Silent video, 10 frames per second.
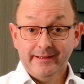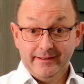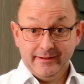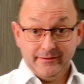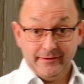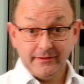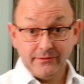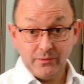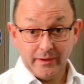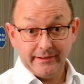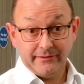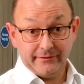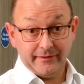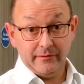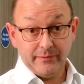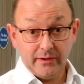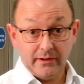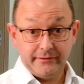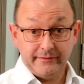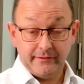This is why it's so
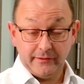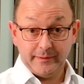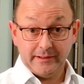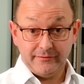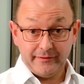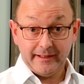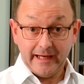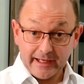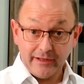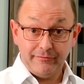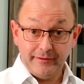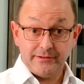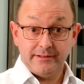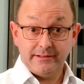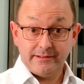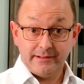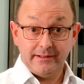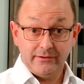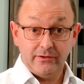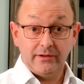important to specify high efficiency
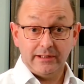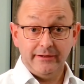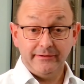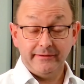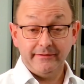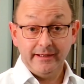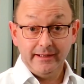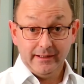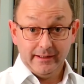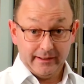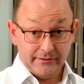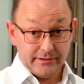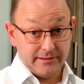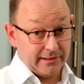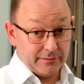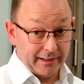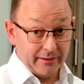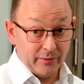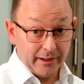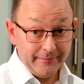door closers, and I'll just explain why.